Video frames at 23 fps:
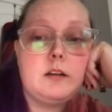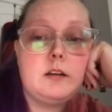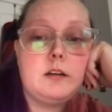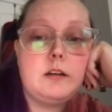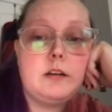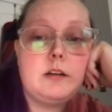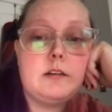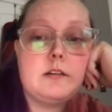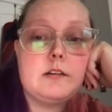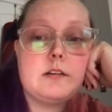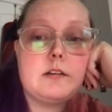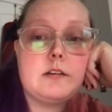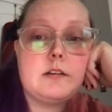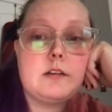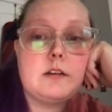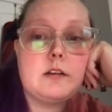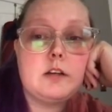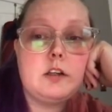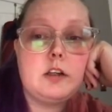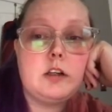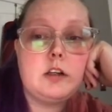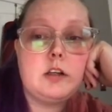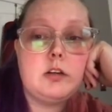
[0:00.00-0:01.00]
This is,
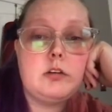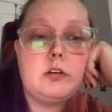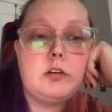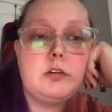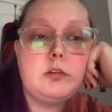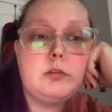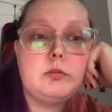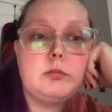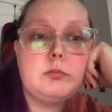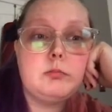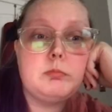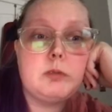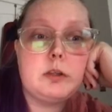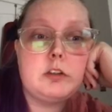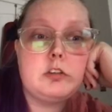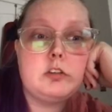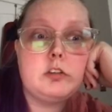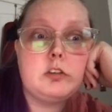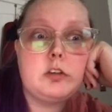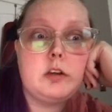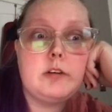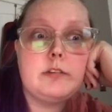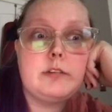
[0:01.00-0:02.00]
you make
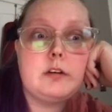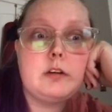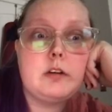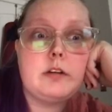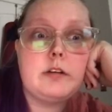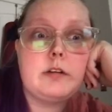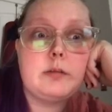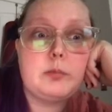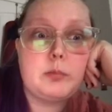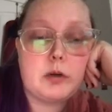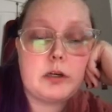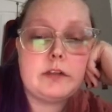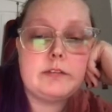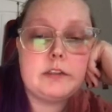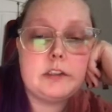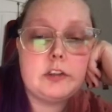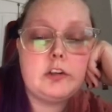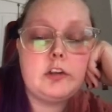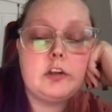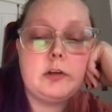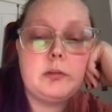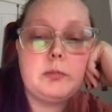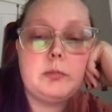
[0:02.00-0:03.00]
sure you have it as a private
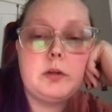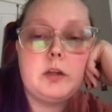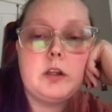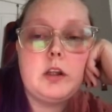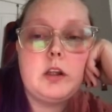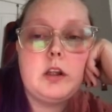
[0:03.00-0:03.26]
group.